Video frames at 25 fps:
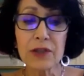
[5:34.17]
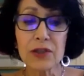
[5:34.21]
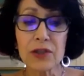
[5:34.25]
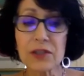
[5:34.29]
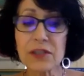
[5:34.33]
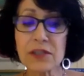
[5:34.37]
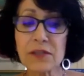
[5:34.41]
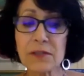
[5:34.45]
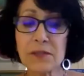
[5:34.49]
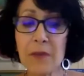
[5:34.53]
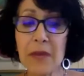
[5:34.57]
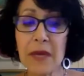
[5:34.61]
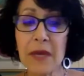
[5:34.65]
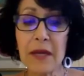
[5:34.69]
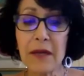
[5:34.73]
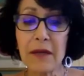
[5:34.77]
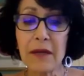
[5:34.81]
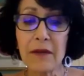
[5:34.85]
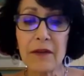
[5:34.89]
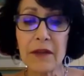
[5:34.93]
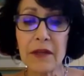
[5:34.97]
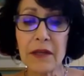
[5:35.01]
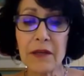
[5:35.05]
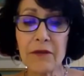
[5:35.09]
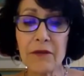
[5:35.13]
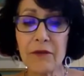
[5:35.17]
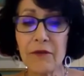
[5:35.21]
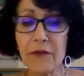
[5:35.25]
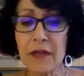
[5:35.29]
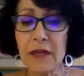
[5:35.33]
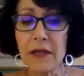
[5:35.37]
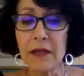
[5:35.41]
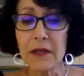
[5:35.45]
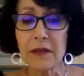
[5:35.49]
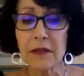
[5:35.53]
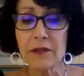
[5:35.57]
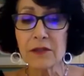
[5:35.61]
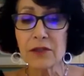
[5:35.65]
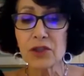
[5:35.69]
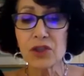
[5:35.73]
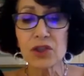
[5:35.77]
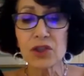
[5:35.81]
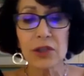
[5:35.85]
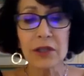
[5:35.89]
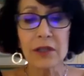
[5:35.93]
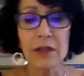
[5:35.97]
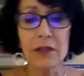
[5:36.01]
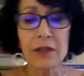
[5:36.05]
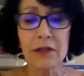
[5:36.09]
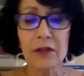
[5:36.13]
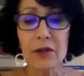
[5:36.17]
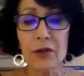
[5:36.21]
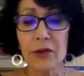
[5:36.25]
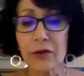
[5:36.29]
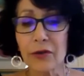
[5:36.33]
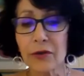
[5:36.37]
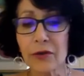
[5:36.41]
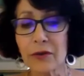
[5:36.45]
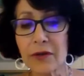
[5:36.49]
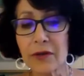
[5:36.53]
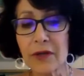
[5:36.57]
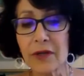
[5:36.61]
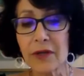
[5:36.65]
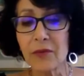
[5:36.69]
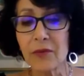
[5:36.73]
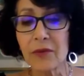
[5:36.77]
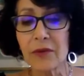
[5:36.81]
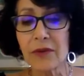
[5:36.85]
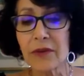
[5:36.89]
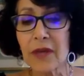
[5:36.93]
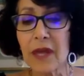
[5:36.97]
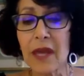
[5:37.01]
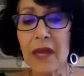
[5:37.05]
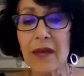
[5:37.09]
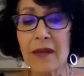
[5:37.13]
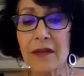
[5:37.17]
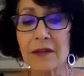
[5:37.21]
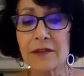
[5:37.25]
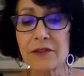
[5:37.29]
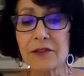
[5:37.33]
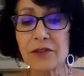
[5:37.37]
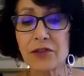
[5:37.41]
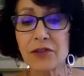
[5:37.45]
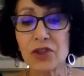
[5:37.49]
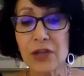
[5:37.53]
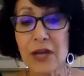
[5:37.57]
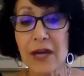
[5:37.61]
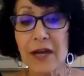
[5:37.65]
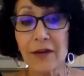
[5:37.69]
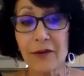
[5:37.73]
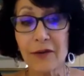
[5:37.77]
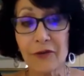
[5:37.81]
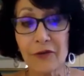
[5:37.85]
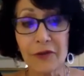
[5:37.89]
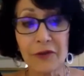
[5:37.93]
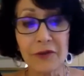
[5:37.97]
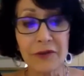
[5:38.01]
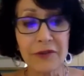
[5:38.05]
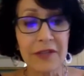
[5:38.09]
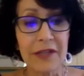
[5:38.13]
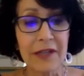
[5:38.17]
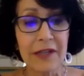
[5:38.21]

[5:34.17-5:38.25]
Just made the vegan chicken curry with canned jackfruit